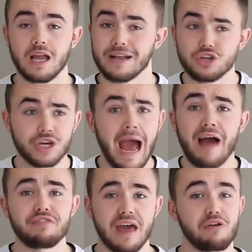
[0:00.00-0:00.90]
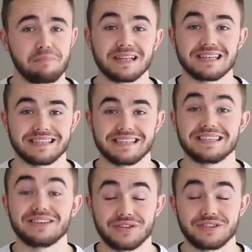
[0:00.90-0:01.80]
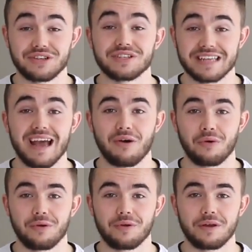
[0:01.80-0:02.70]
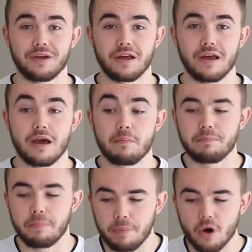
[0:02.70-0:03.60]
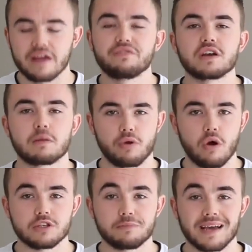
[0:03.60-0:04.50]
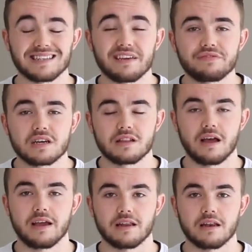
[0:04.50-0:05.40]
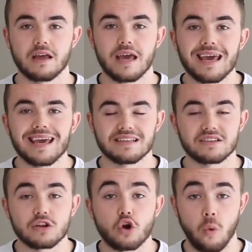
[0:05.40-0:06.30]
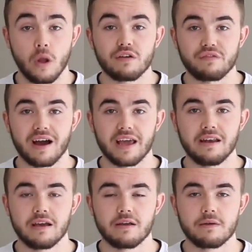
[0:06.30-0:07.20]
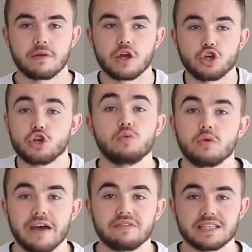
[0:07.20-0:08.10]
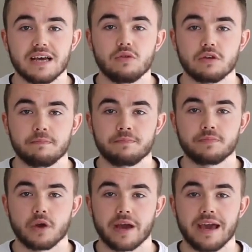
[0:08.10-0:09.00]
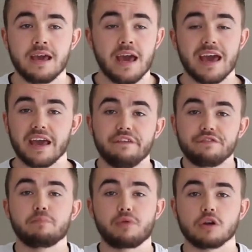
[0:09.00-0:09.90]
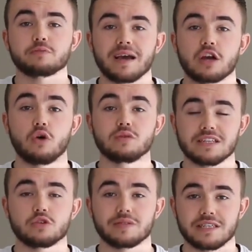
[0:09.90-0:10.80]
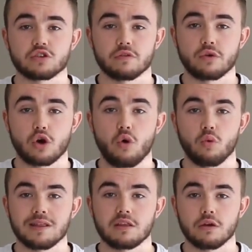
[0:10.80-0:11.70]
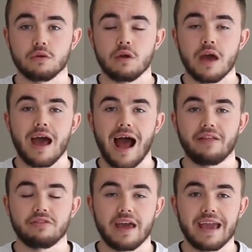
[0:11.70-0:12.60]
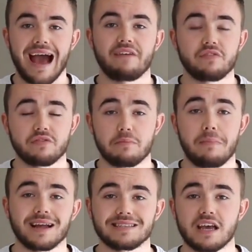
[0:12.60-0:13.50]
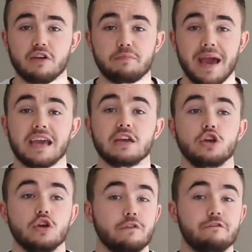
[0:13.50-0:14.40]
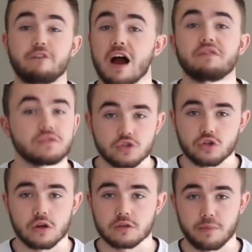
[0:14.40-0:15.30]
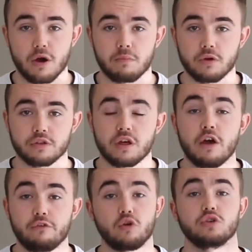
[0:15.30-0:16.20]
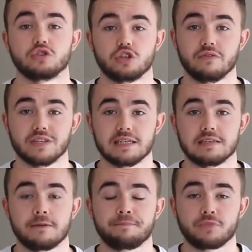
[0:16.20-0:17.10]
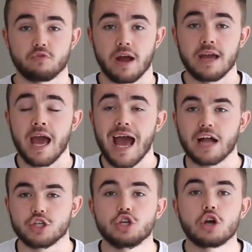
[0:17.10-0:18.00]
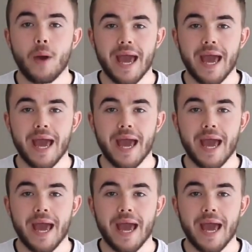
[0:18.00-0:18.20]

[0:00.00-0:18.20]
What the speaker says: and you could have their ability to sell. But if the prospect, if the client isn't qualified, you will never sell them, okay? If the prospect goes into a discovery call with you and they have the mindset of paying you $500 per month for your services, right? And you go